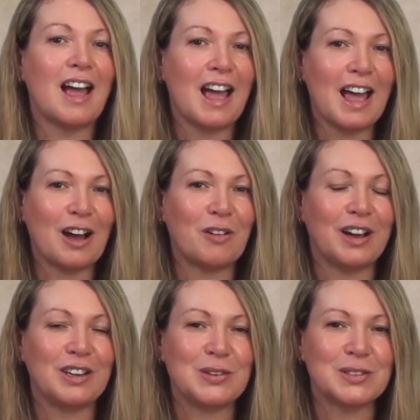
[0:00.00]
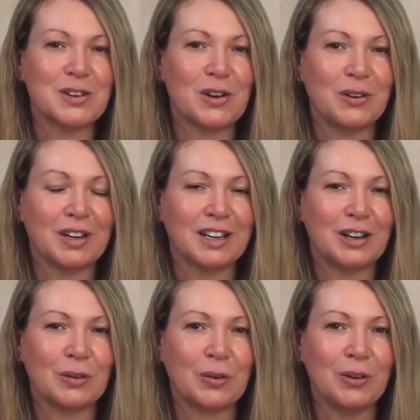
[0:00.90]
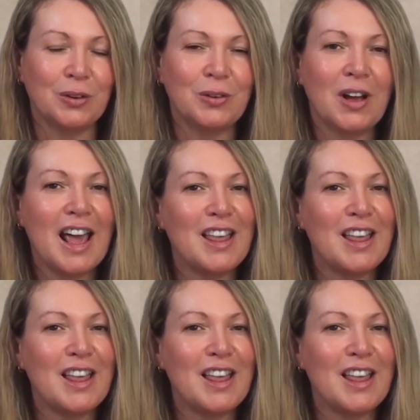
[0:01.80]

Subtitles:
how I use coconut oil.